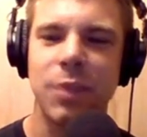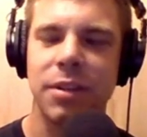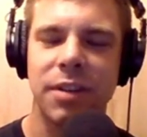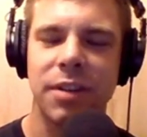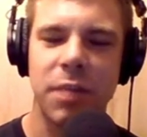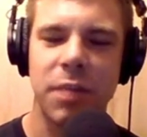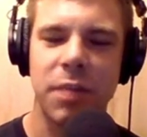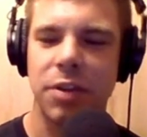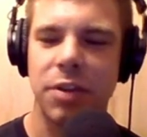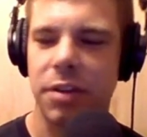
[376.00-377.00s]
nothing
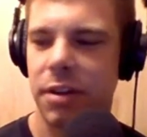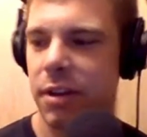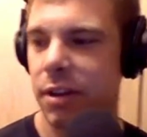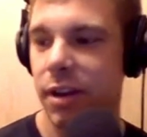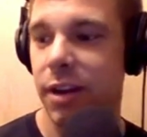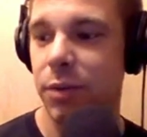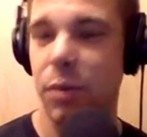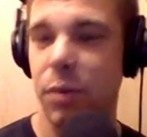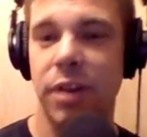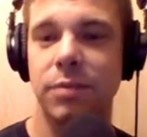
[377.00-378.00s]
major.
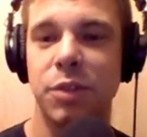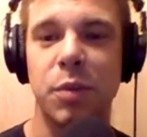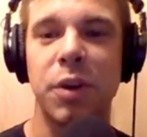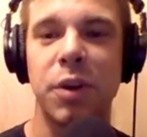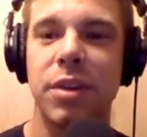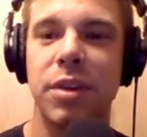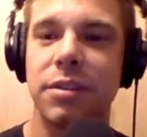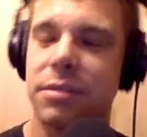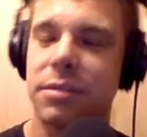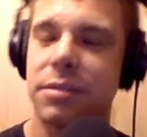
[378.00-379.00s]
We went, we spoke our
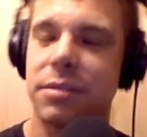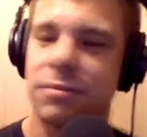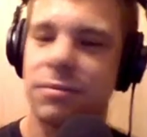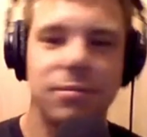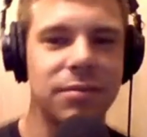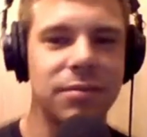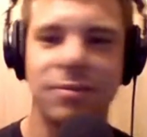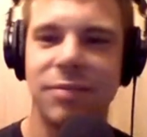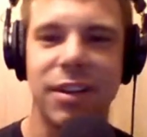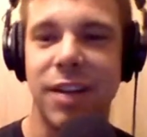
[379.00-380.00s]
piece.
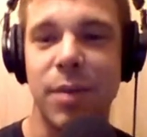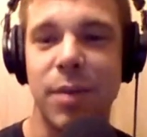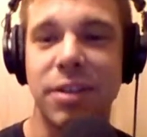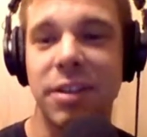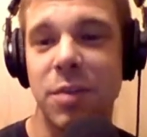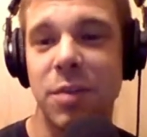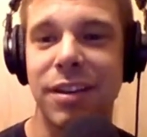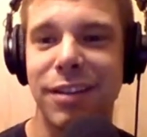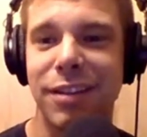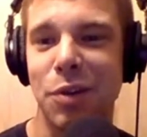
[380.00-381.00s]
And yeah, basically the
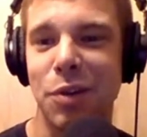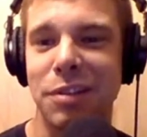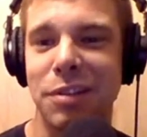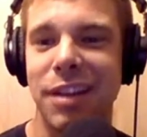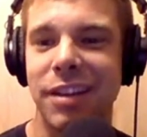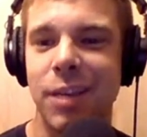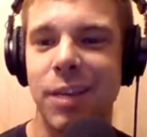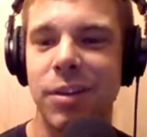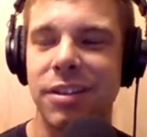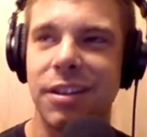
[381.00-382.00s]
media ignored us that day
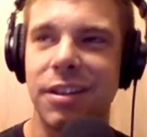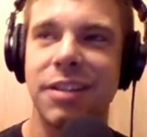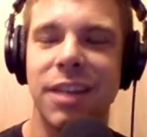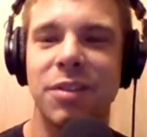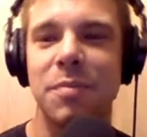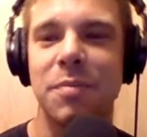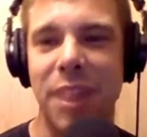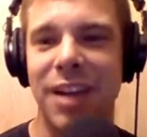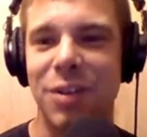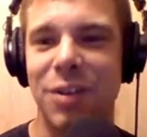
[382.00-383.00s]
because unless they have something
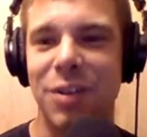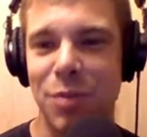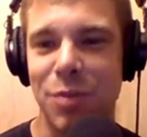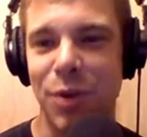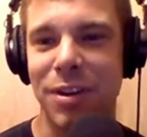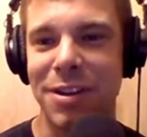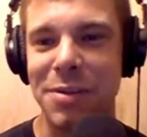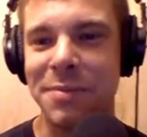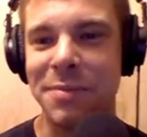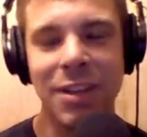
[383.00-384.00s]
bad to report on
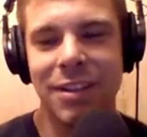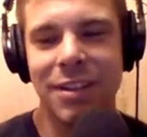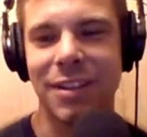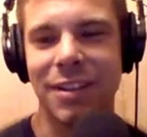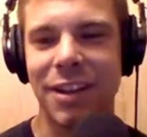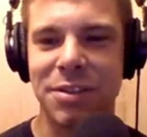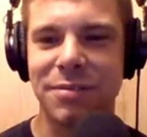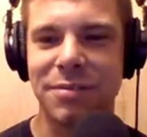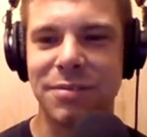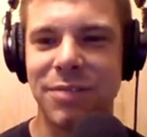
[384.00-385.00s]
you, they're going to
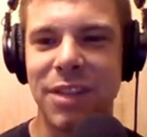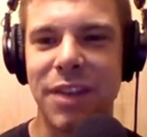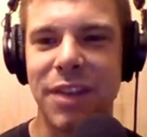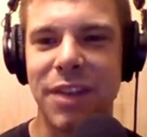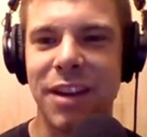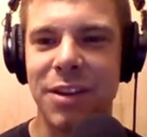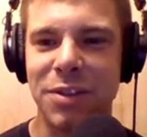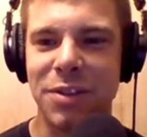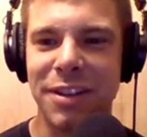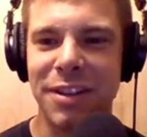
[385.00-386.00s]
just leave you out of the
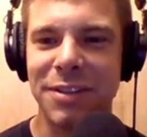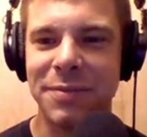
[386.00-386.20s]
news cycle.